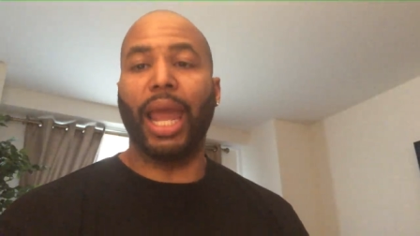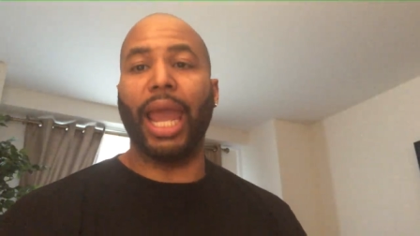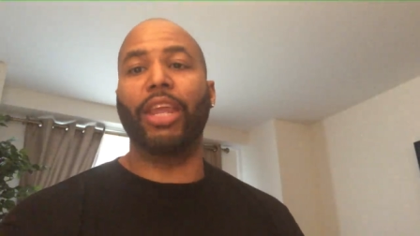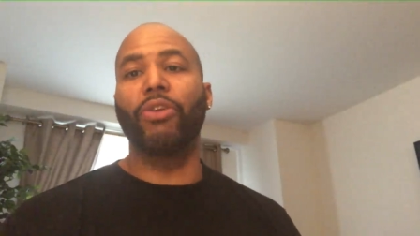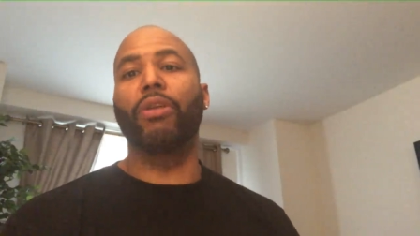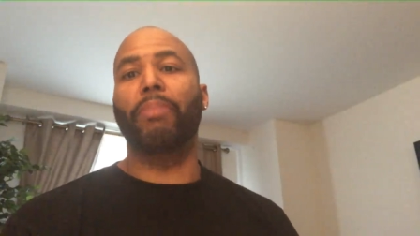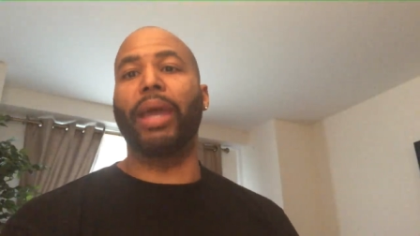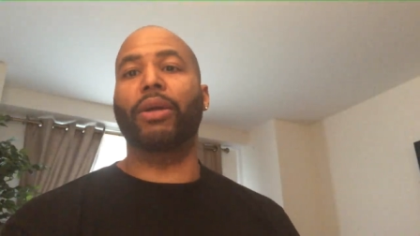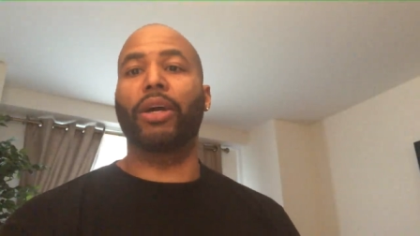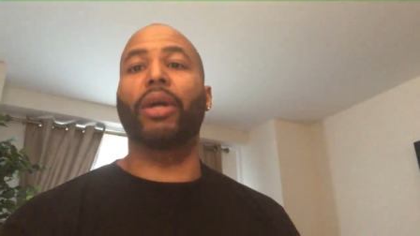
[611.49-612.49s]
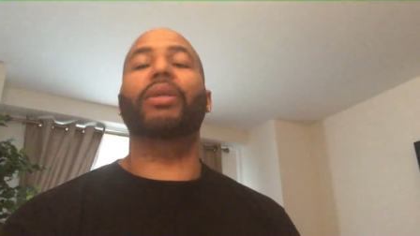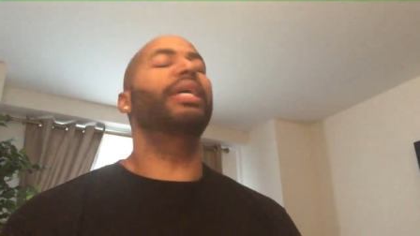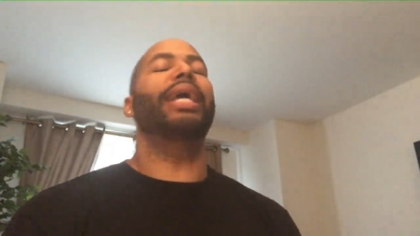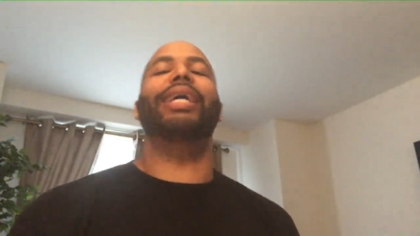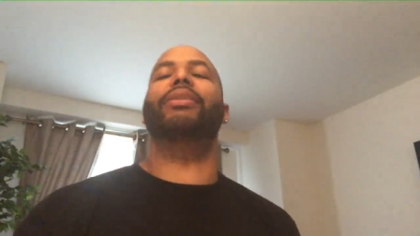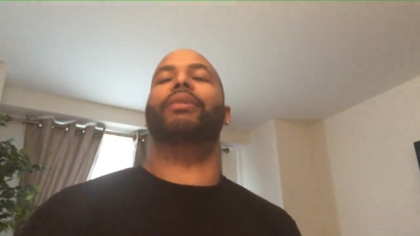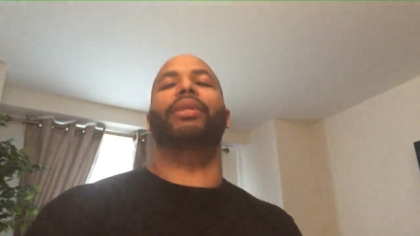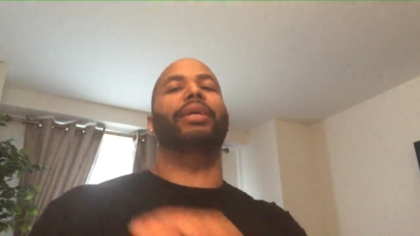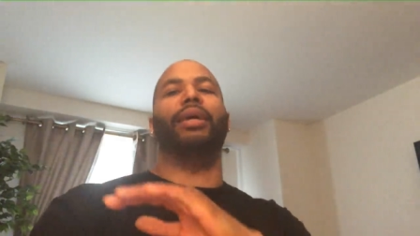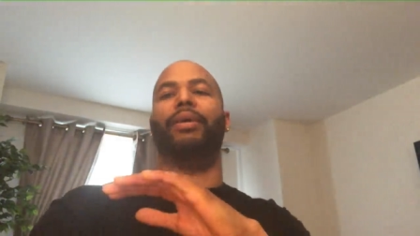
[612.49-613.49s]
and you the beta cup. And,
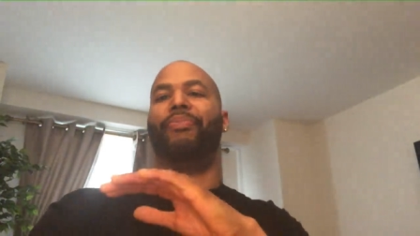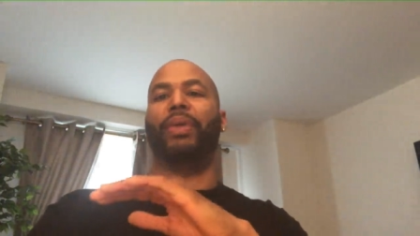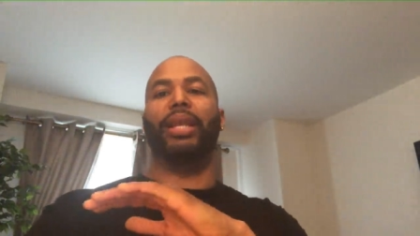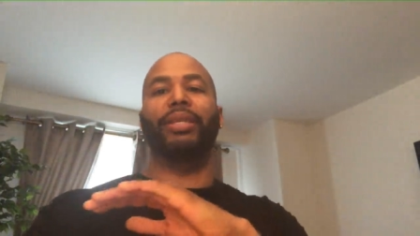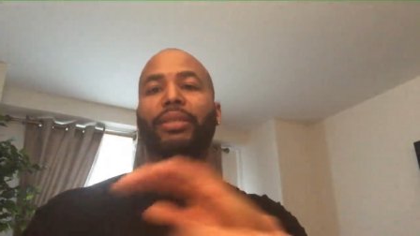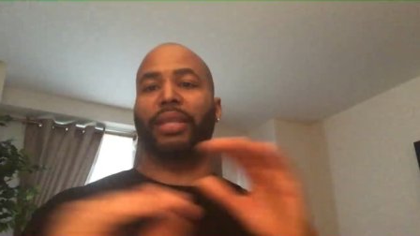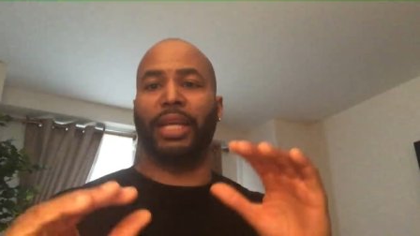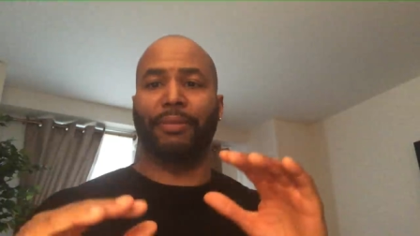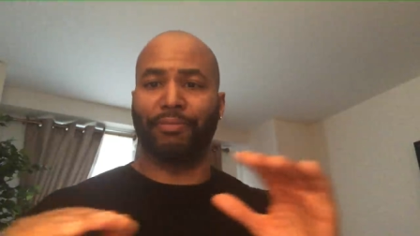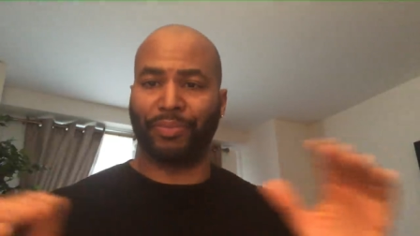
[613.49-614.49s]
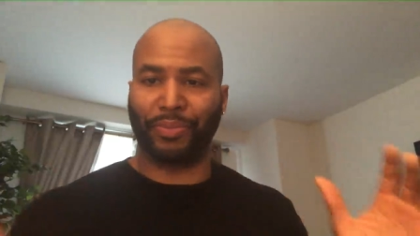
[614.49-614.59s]
and, and it's the thing.